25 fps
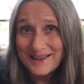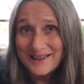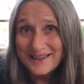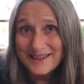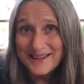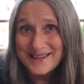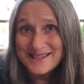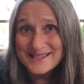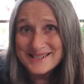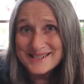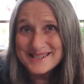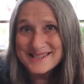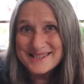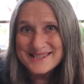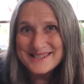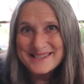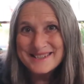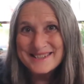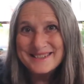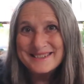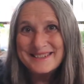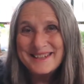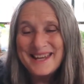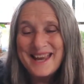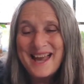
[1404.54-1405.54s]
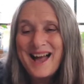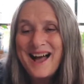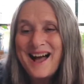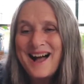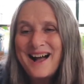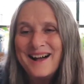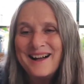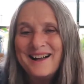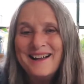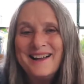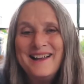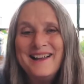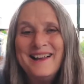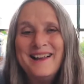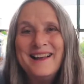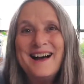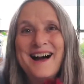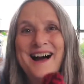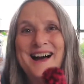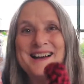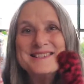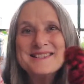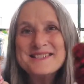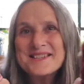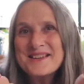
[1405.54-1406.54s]
I said, yeah.
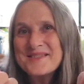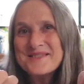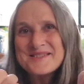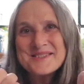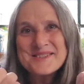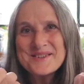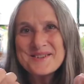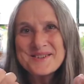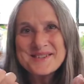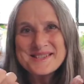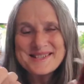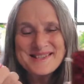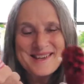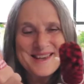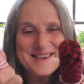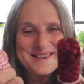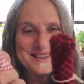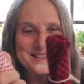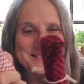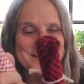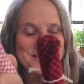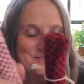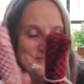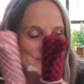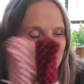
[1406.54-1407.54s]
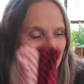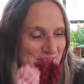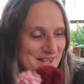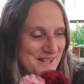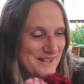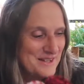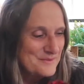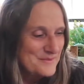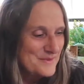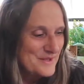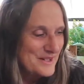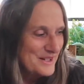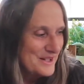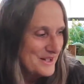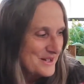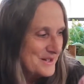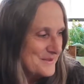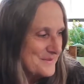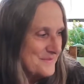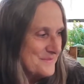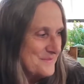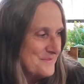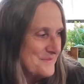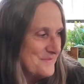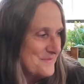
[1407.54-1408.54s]
I said, I was so excited to find them
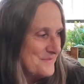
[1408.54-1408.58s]
here.